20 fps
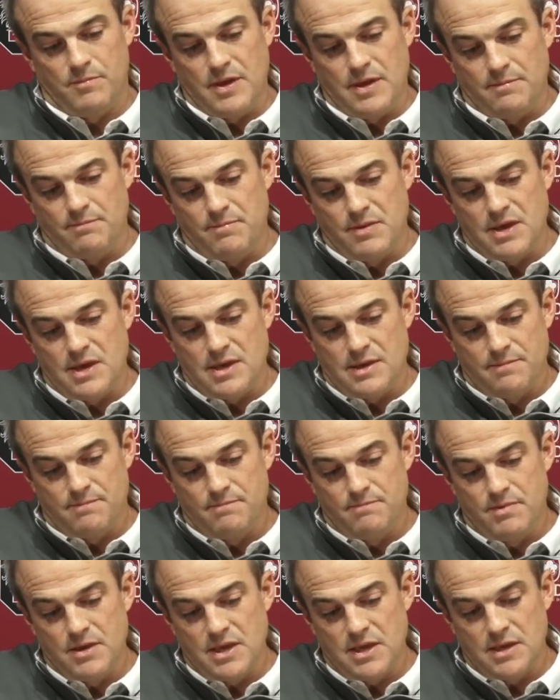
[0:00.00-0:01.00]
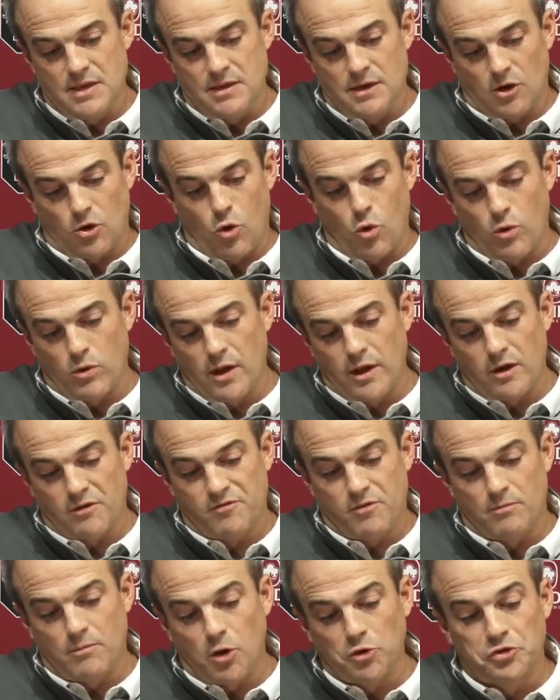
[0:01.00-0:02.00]
be a coordinator
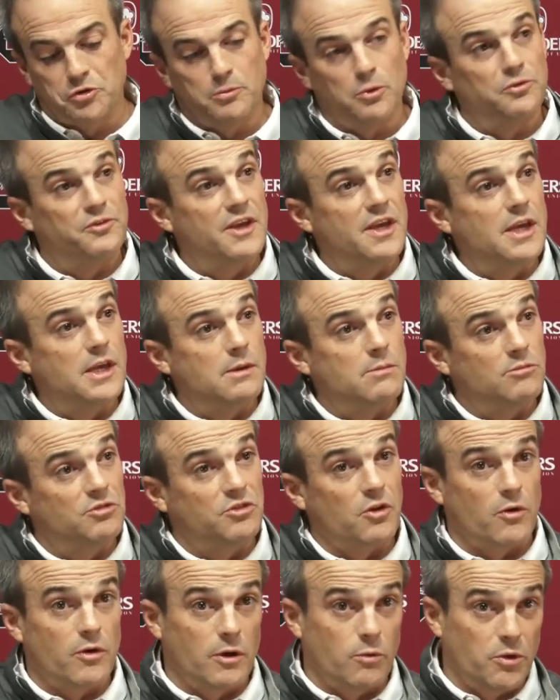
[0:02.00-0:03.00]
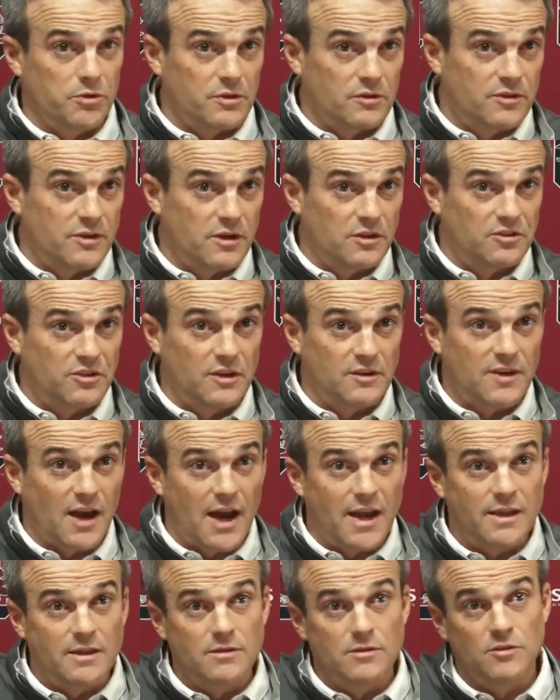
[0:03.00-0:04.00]
for multiple teams, starting with the Tennessee
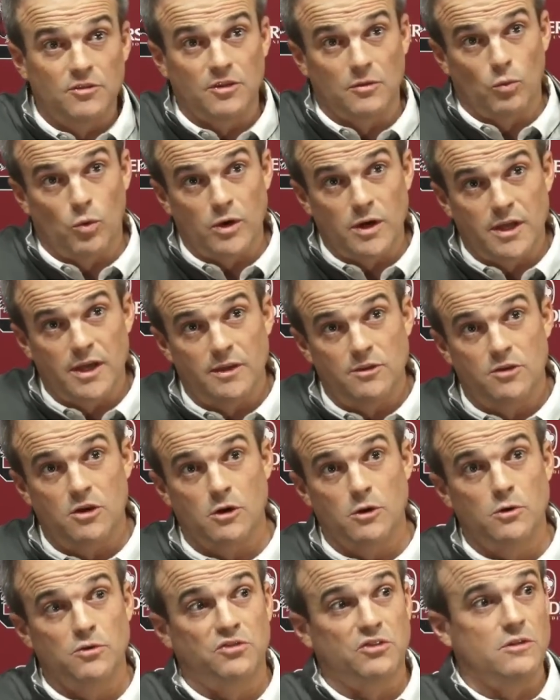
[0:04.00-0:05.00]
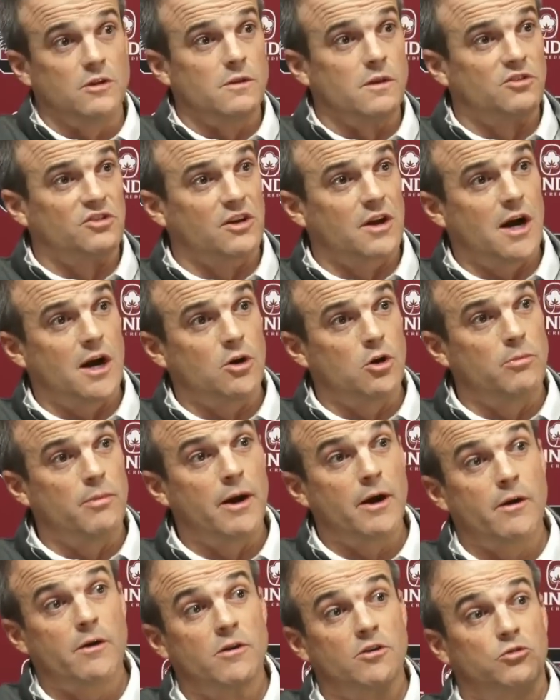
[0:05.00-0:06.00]
Titans and one head coach, and then the Chicago
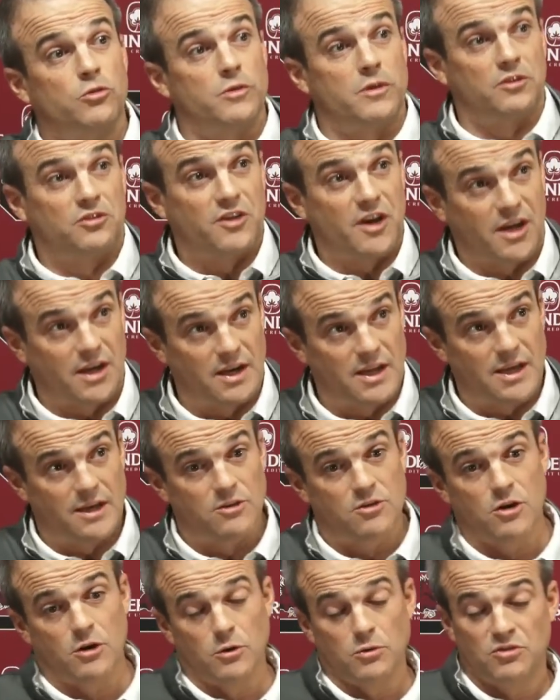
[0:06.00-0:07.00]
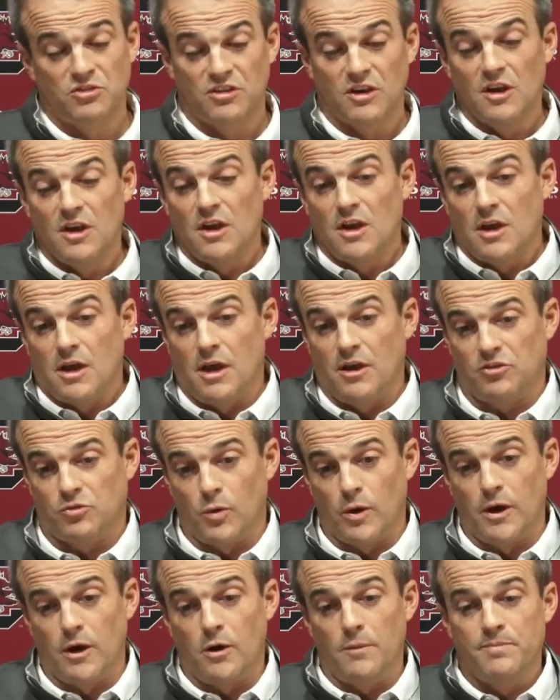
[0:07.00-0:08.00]
Bears with a second head coach as
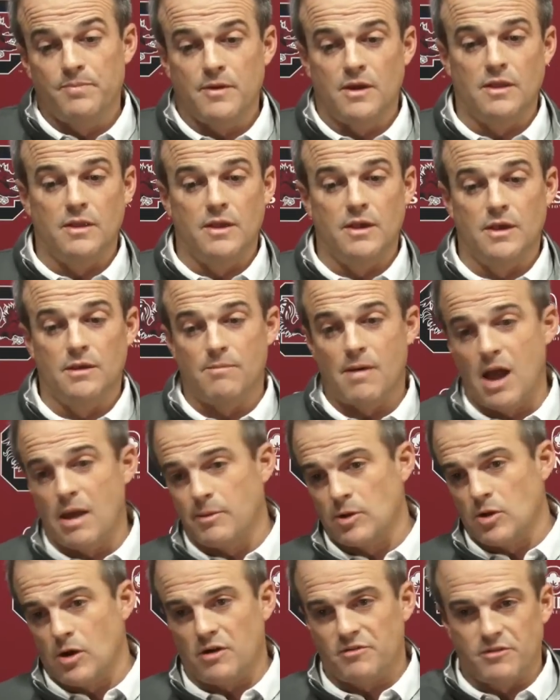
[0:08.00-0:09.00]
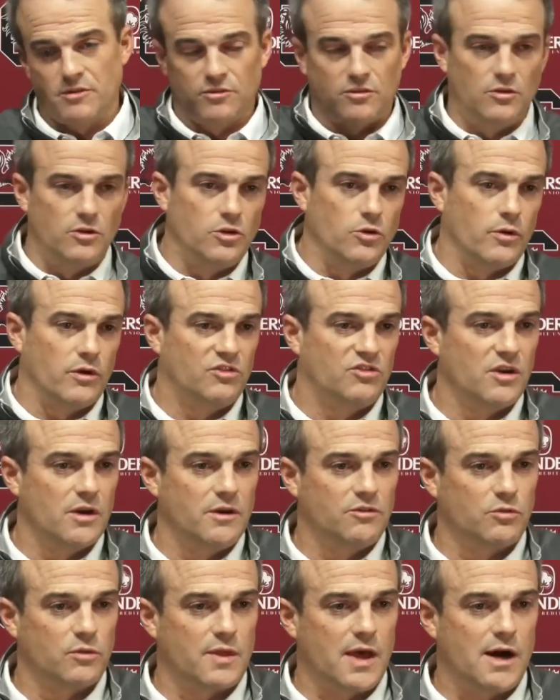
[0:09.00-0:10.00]
well, and then Miami Dolphins and New York
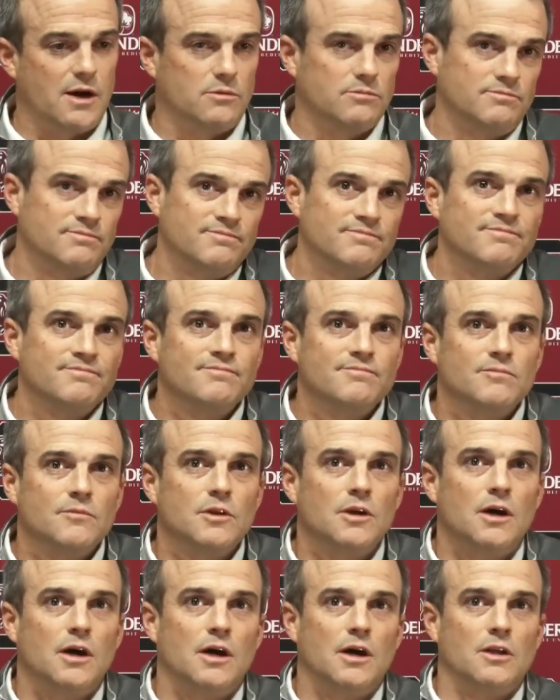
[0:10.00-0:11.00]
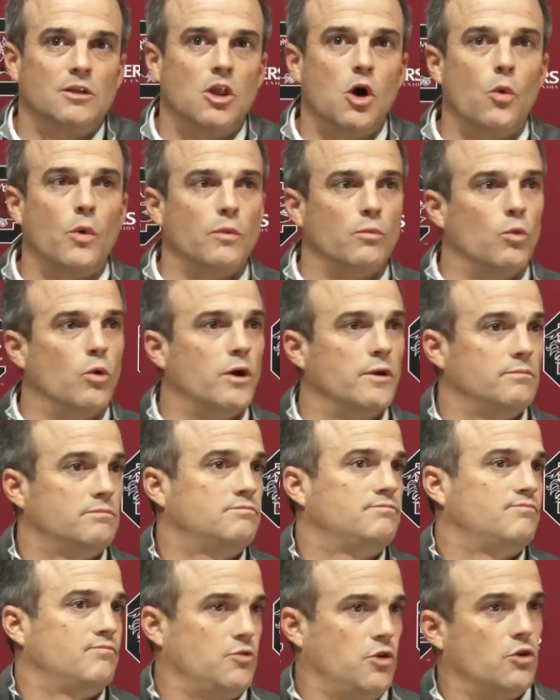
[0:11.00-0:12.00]
Jets without knowing what
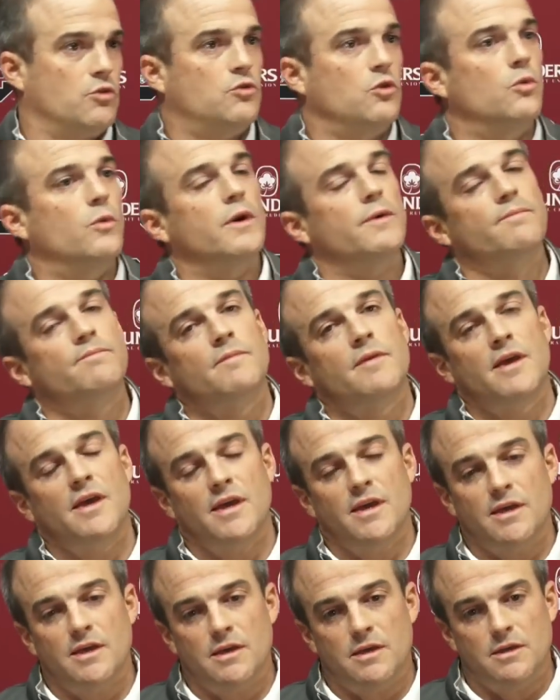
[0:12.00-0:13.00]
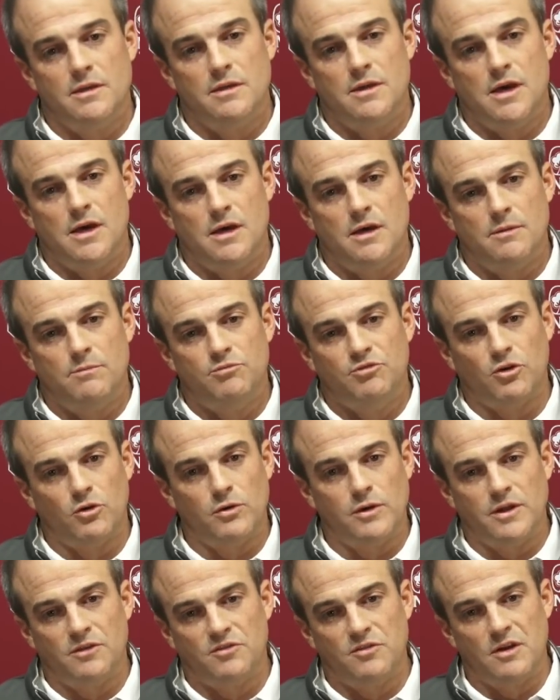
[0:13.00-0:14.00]
you're doing. And
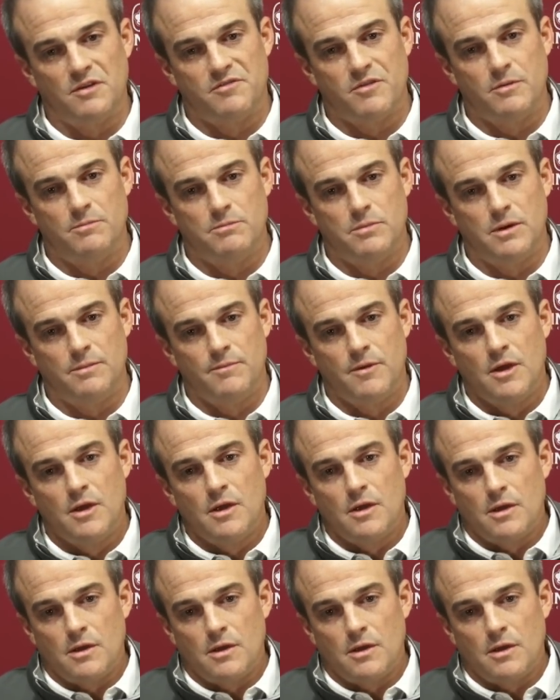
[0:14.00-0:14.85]
certainly it's different, but